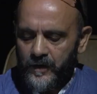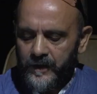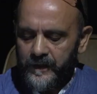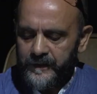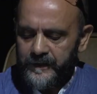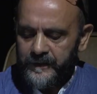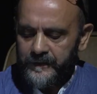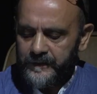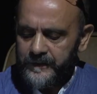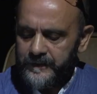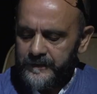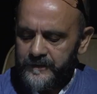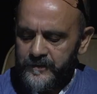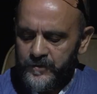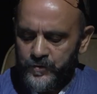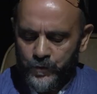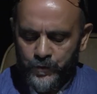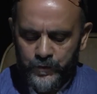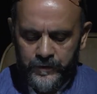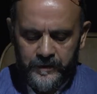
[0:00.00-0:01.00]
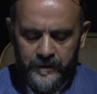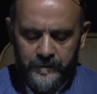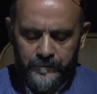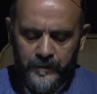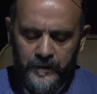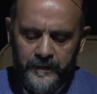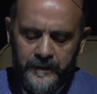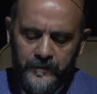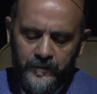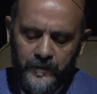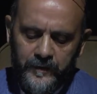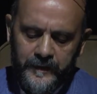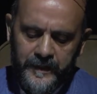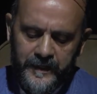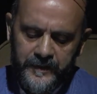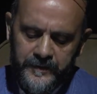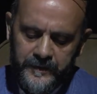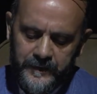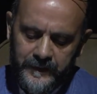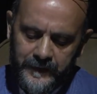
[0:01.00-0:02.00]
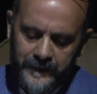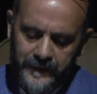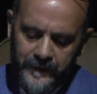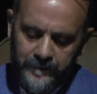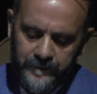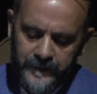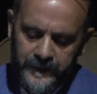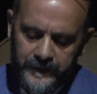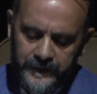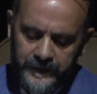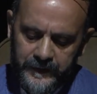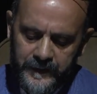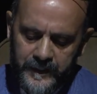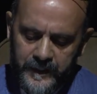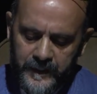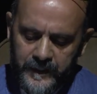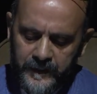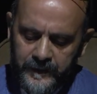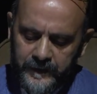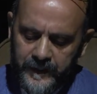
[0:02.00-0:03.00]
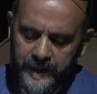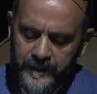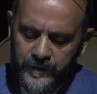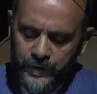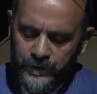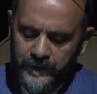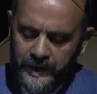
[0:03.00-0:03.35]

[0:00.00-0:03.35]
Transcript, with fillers: any reason, social, political, or natural calamity. Try to